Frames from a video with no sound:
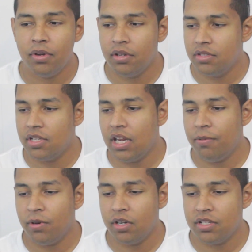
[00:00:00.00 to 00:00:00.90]
but today
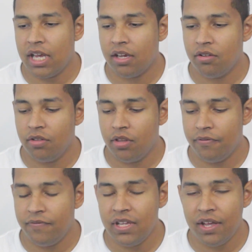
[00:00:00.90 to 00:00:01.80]
we're going to tackle the
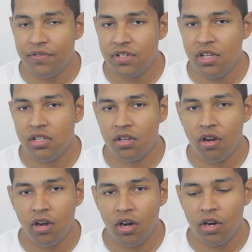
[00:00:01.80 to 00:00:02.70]
VFC
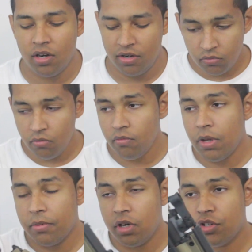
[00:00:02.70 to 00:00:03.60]
SCAR.
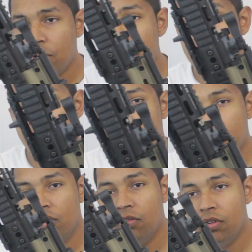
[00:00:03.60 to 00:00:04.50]
I'm going to try to
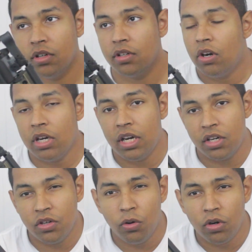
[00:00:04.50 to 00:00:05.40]
ignore, or not
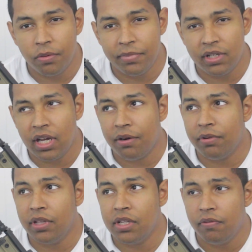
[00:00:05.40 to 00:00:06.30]
ignore, but not
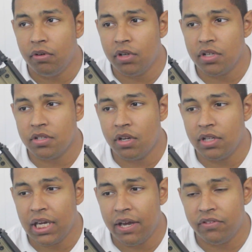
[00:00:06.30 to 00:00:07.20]
really focus
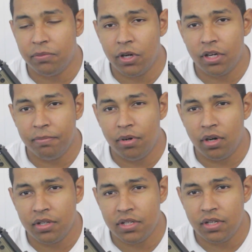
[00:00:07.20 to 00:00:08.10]
on the aftermarket
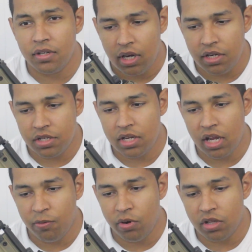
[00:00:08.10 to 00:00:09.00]
parts here. I just
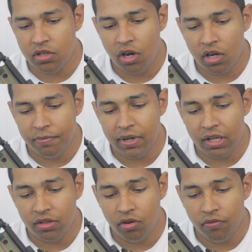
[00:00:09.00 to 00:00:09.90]
kind of want to talk
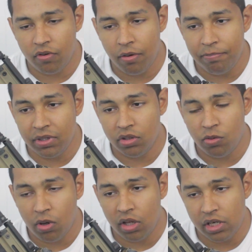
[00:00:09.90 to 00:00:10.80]
about the overall build
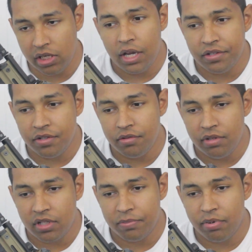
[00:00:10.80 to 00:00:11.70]
quality. I do
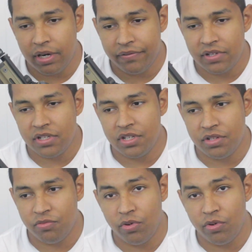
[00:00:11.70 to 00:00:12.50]
need to preface this